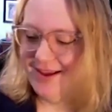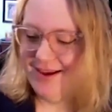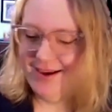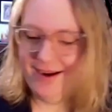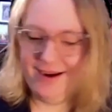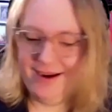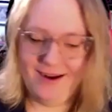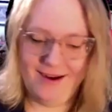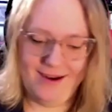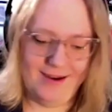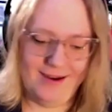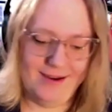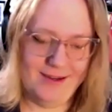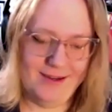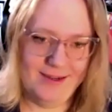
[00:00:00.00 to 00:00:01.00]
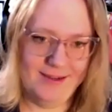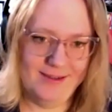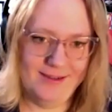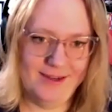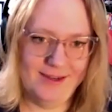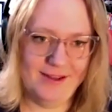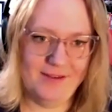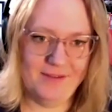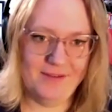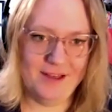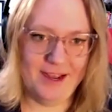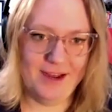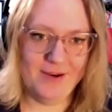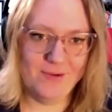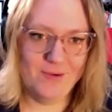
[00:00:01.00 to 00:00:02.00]
I love
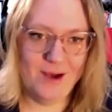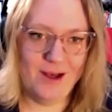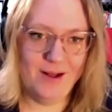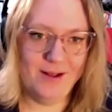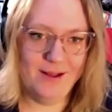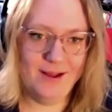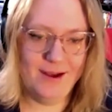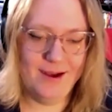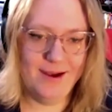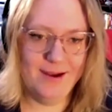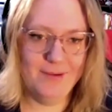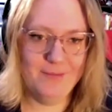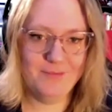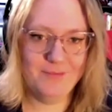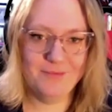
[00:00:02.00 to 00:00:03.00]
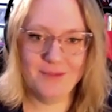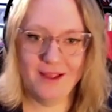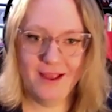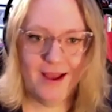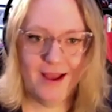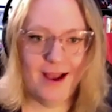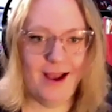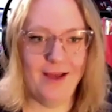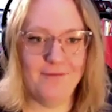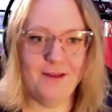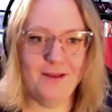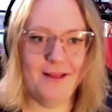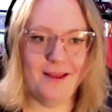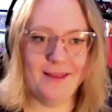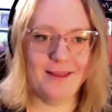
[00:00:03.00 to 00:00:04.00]
that. Well, I
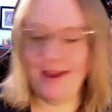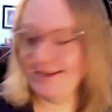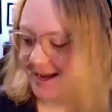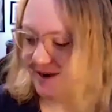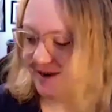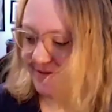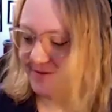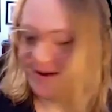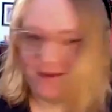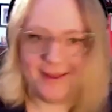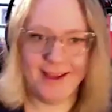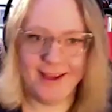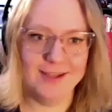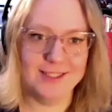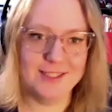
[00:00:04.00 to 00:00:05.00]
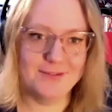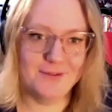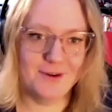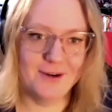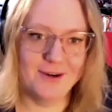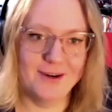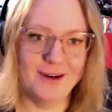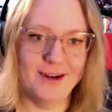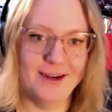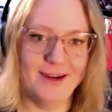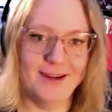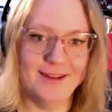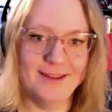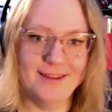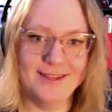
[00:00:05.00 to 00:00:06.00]
feel like I have nothing else
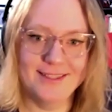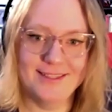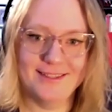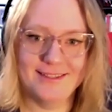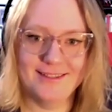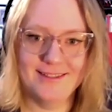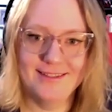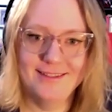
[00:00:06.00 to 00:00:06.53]
for this